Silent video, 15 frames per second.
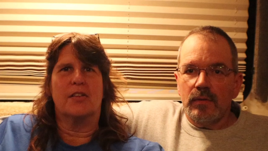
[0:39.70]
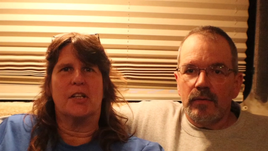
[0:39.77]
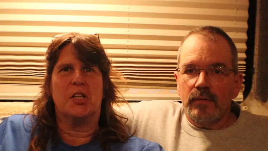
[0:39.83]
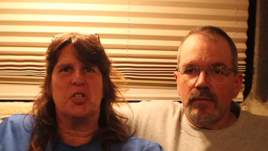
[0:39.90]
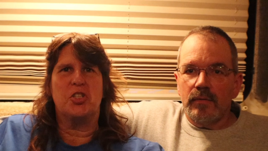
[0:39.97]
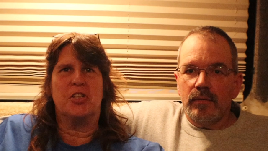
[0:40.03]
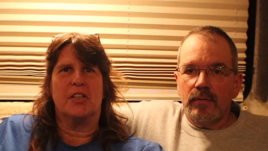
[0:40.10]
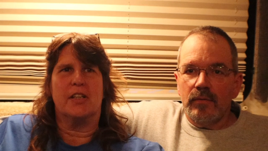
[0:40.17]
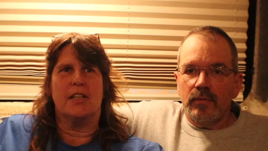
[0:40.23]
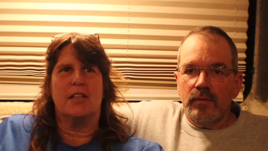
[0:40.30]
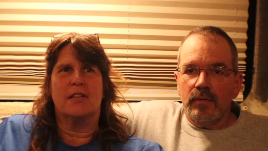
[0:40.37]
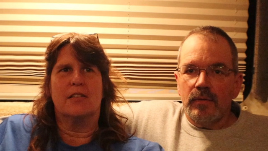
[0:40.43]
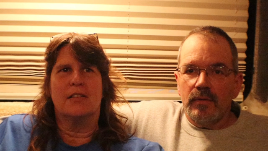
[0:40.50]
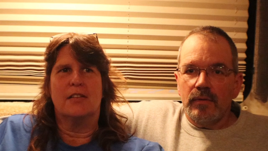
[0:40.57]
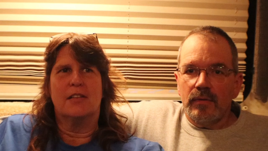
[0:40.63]
Speaker 1: It's a little chilly.
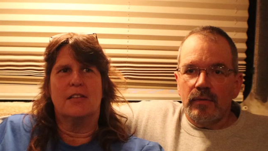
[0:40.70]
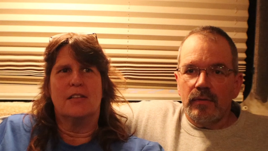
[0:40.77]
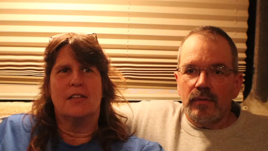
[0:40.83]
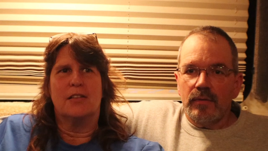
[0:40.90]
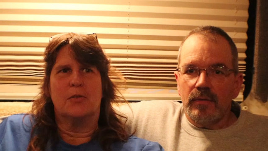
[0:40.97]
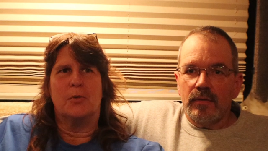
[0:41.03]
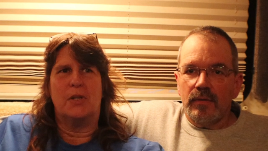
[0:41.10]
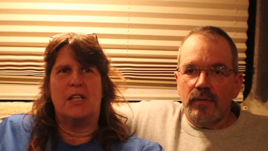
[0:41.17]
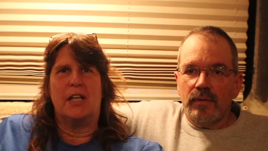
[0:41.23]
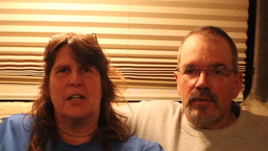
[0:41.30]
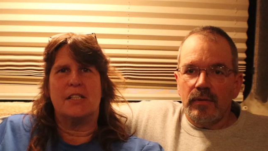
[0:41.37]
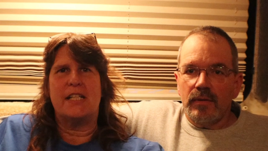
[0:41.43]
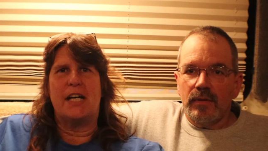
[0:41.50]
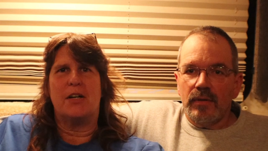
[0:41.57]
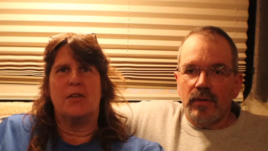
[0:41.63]
We
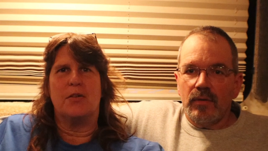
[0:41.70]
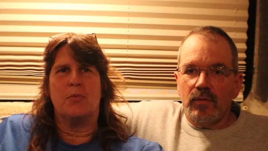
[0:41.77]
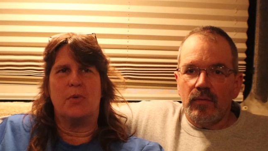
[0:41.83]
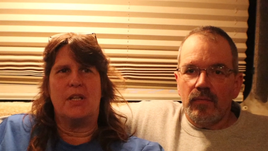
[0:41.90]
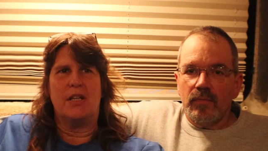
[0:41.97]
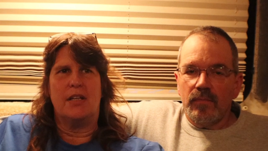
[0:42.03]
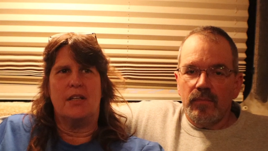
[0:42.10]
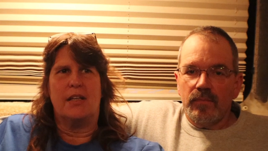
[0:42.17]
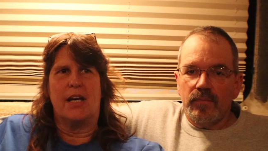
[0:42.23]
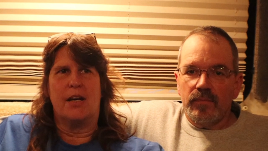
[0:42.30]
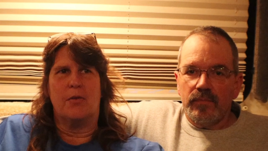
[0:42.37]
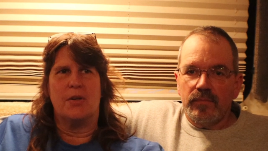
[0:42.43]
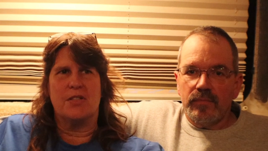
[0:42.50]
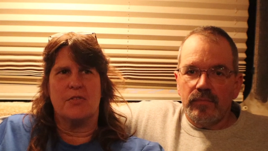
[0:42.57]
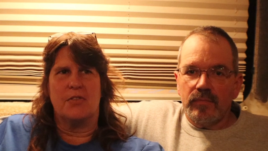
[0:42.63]
lucked out and we
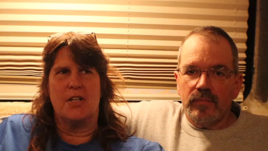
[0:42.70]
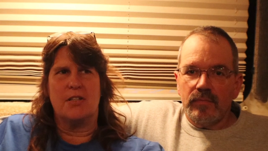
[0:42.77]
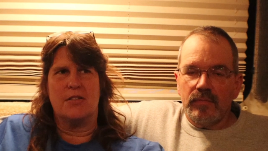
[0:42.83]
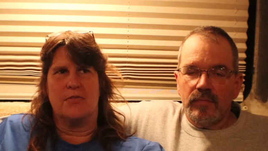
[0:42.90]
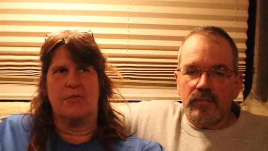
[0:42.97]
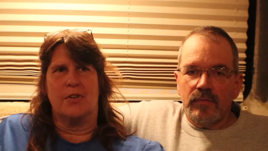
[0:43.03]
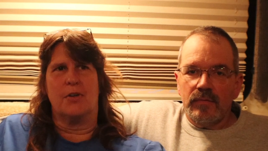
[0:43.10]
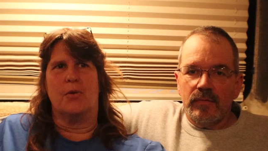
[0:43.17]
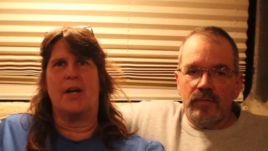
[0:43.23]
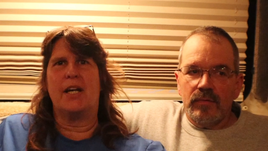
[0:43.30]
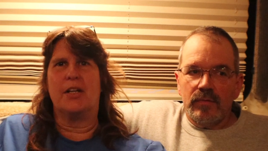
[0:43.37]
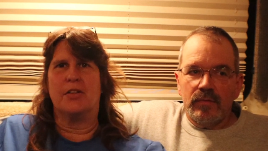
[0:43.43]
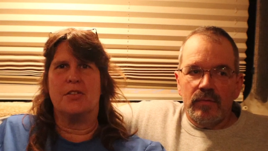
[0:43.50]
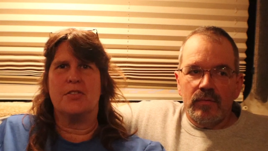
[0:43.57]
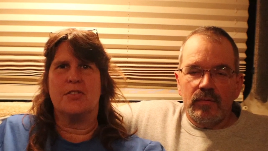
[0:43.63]
had a reservation for a
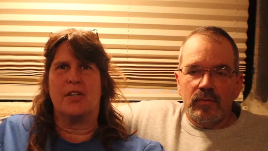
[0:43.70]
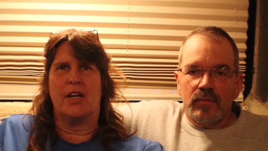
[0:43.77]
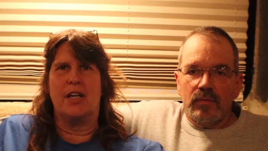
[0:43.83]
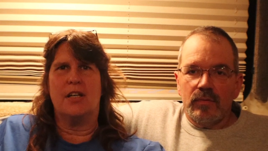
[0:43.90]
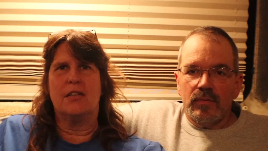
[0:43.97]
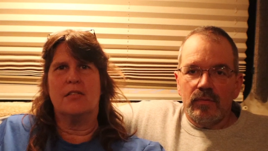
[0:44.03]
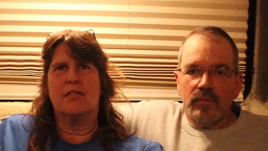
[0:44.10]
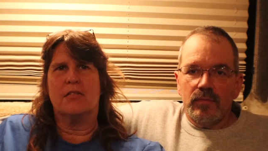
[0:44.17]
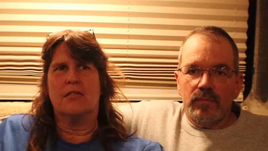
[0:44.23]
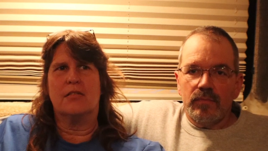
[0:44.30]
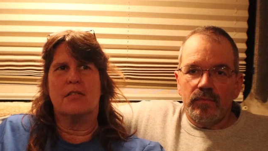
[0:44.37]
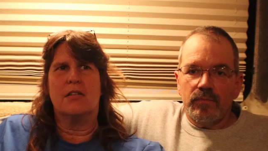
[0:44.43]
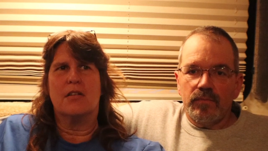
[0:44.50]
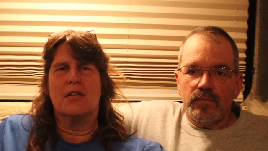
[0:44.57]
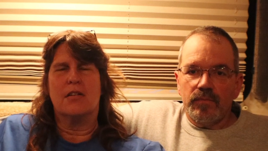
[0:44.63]
regular site
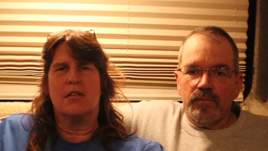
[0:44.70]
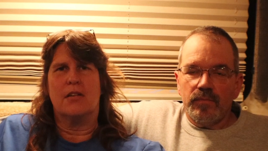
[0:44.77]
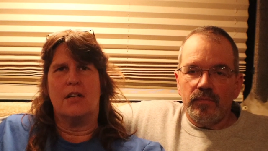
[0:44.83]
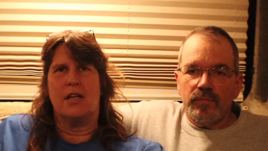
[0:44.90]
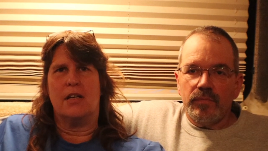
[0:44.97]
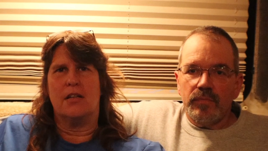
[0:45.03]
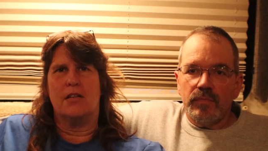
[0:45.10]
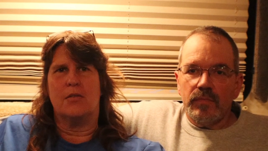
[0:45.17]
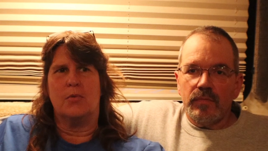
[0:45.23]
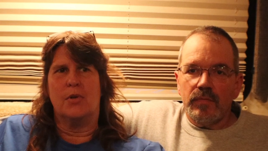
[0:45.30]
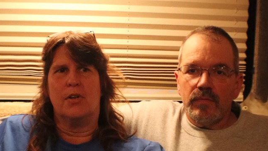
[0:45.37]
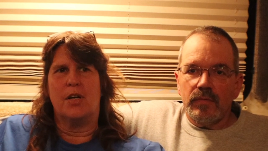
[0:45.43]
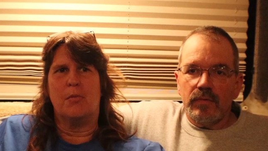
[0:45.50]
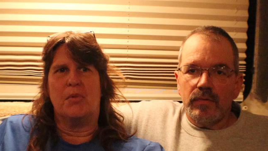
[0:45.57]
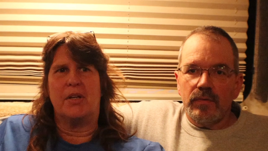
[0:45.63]
and we
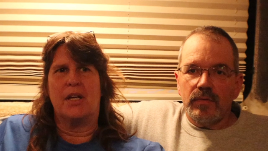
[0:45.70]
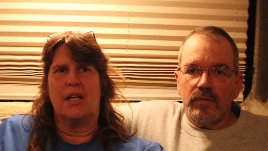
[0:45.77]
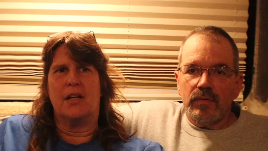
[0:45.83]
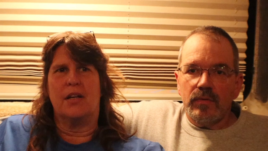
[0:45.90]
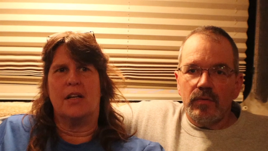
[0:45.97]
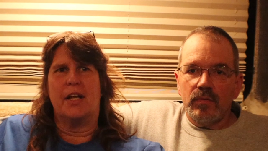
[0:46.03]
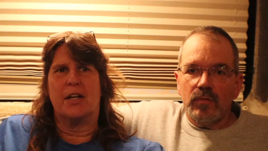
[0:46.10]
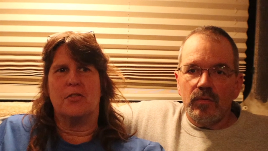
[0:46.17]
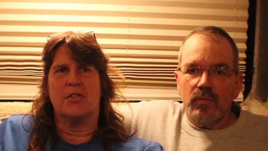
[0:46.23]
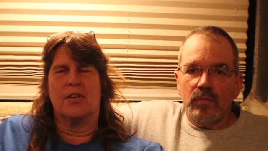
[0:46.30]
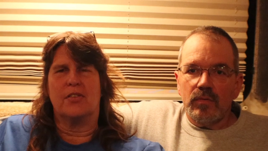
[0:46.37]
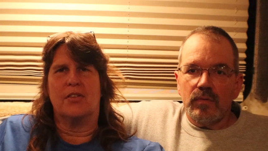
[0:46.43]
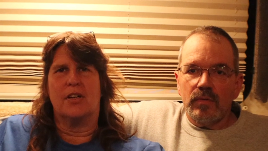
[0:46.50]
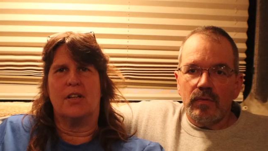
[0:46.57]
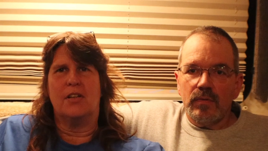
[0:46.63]
were able to get an
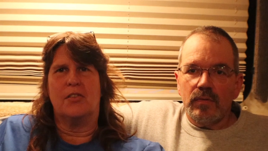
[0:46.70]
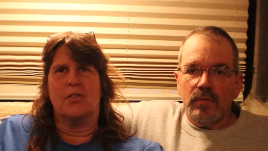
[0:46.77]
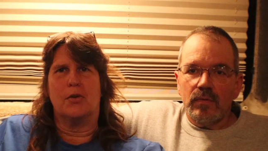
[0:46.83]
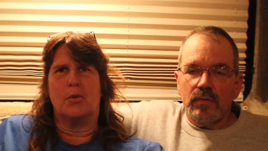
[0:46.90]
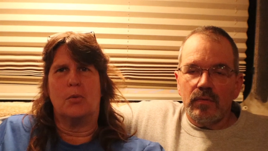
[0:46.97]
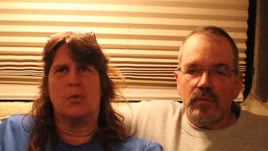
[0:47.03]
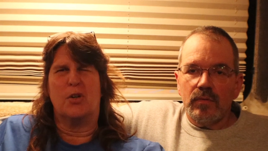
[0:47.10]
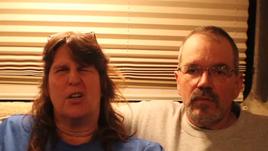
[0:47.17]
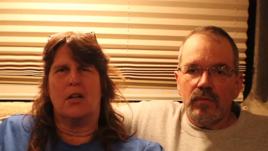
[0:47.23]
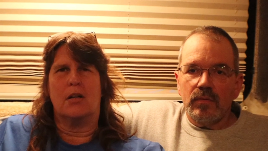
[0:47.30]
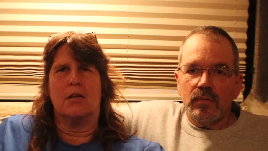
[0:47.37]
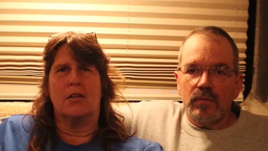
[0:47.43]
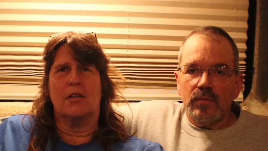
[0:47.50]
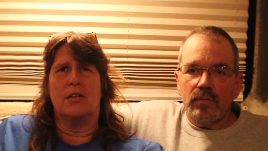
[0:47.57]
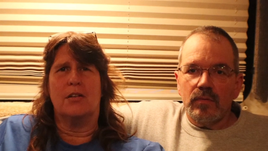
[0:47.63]
electric site, so we're
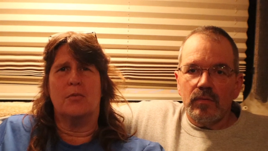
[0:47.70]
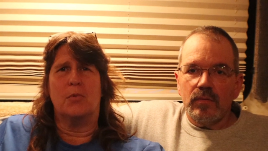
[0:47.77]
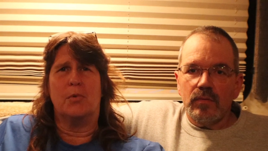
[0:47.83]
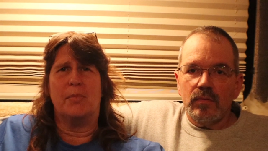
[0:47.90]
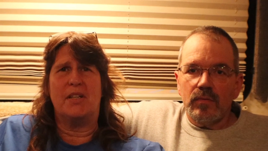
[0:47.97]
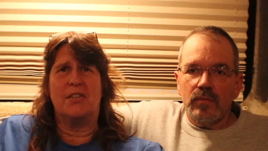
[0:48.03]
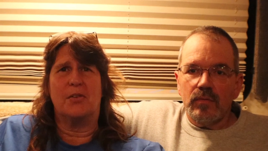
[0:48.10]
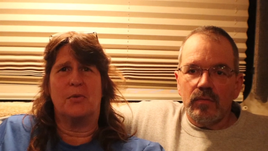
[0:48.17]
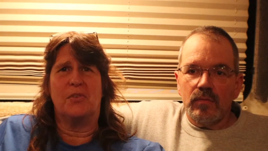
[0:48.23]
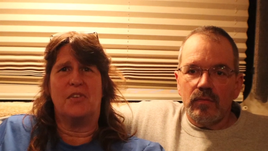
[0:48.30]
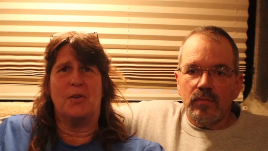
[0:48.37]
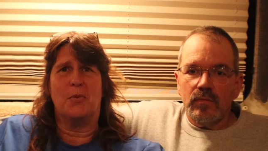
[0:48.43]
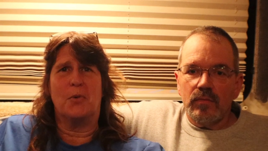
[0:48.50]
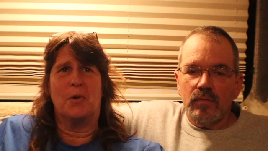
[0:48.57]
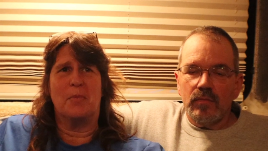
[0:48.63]
all good. We'll be
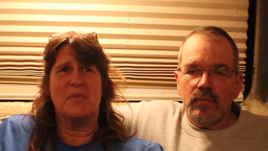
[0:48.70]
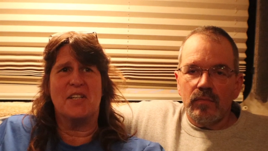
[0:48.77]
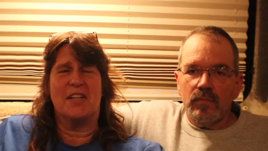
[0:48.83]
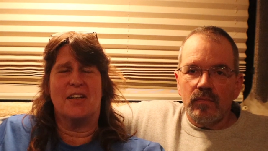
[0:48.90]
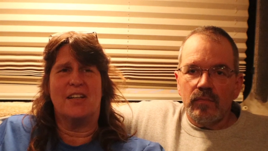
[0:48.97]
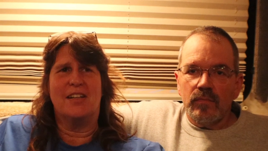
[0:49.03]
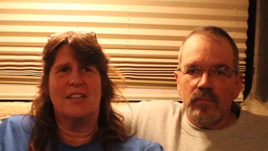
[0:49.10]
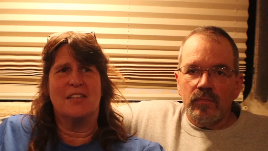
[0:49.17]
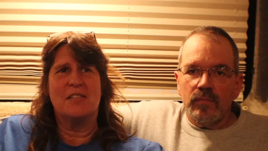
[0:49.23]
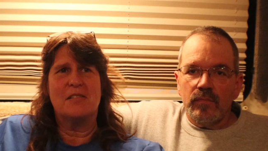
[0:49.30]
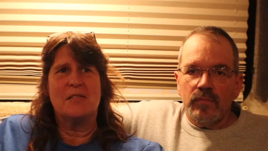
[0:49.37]
toasty warm tonight.